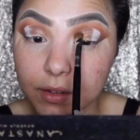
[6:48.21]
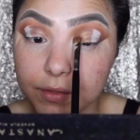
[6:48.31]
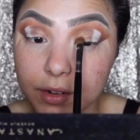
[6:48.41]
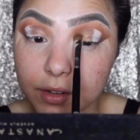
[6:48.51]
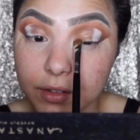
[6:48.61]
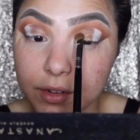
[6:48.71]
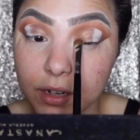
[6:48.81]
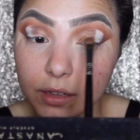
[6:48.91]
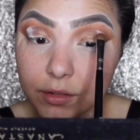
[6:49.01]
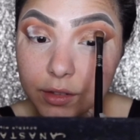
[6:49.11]
for another
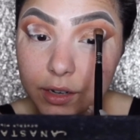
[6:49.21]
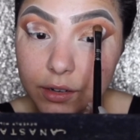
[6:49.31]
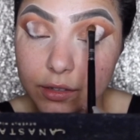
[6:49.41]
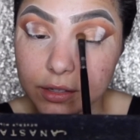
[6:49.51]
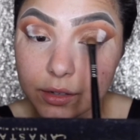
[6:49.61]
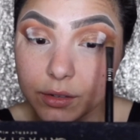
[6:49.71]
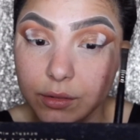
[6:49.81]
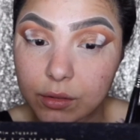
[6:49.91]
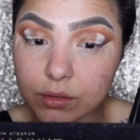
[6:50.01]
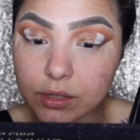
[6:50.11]
color there so
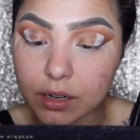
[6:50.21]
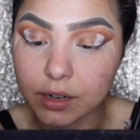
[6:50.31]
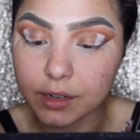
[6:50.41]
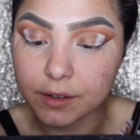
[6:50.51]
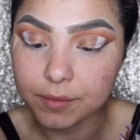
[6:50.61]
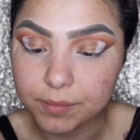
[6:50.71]
hold on